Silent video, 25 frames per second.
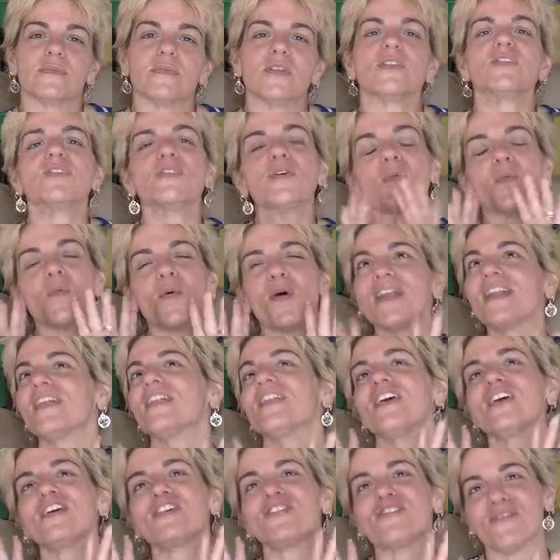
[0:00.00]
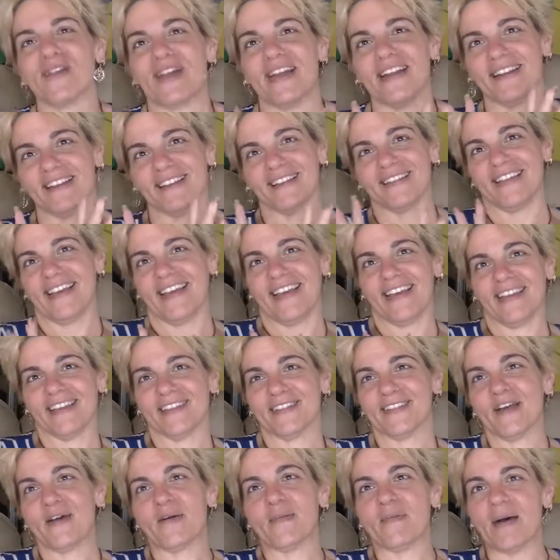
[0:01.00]
So one of the greatest
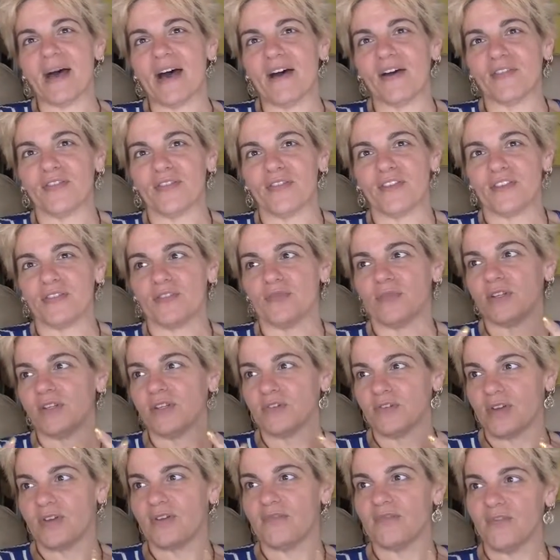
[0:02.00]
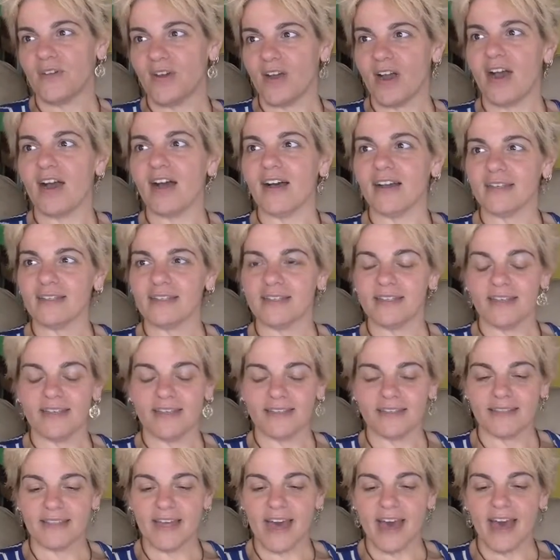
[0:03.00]
things about this retreat for us
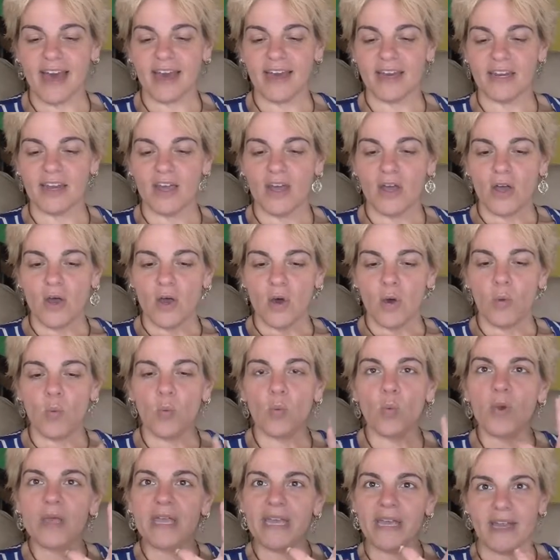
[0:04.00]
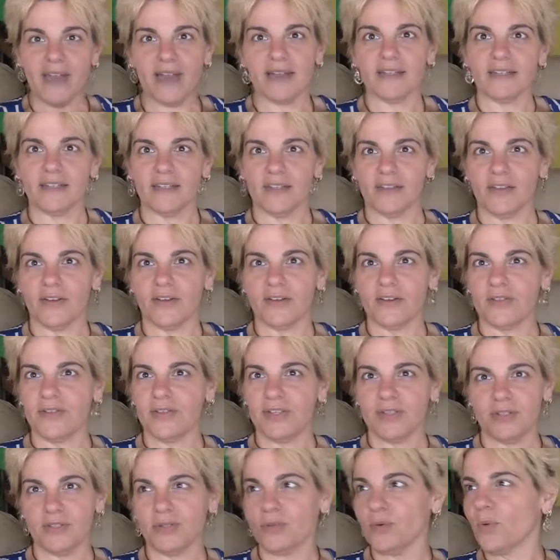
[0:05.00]
is that we got to learn
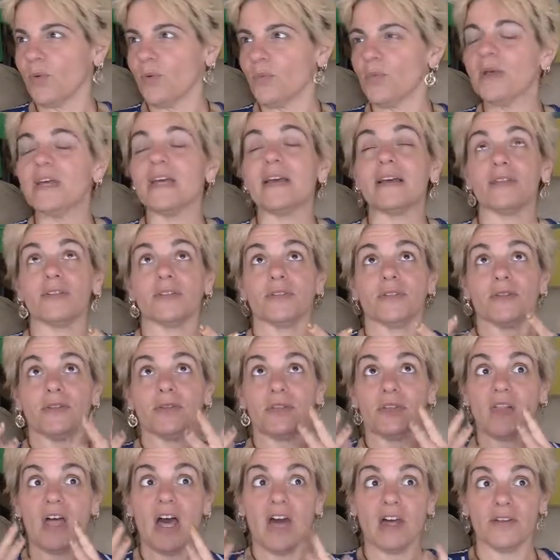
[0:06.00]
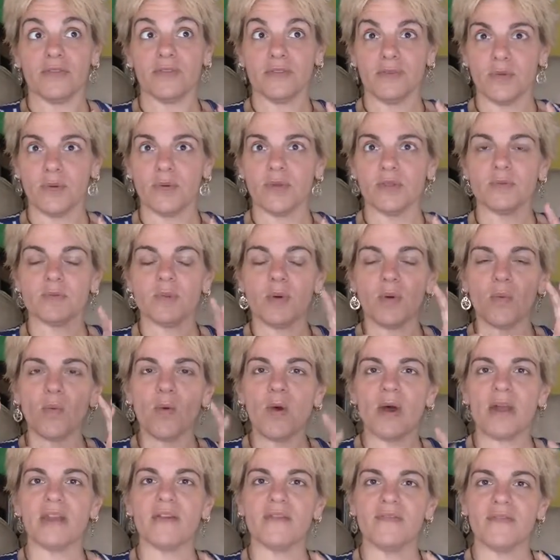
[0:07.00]
this tool. We got to learn a lot of tools, but
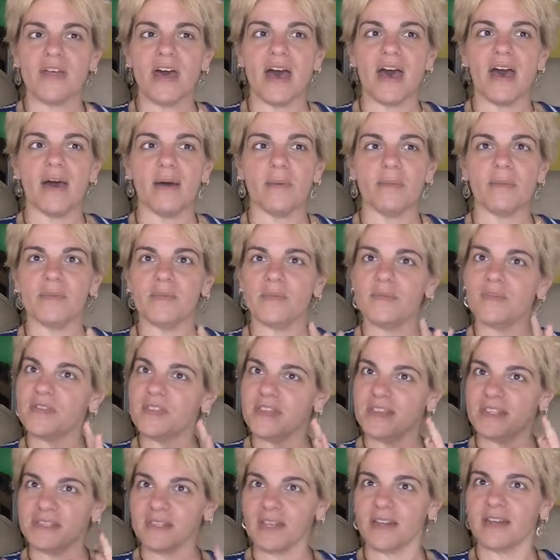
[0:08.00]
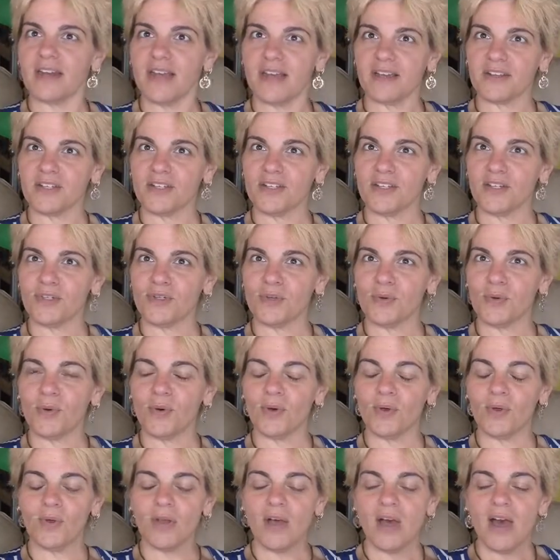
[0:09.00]
one of them, this connection
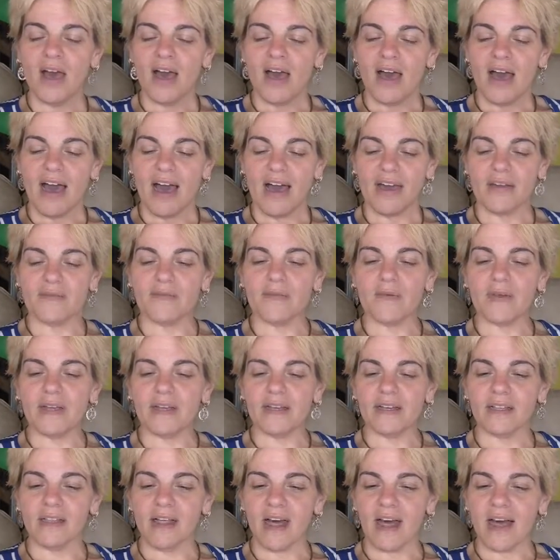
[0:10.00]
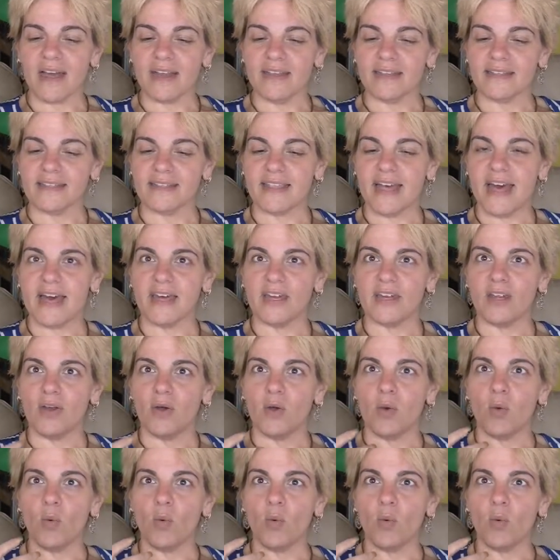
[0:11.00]
tool, I realized that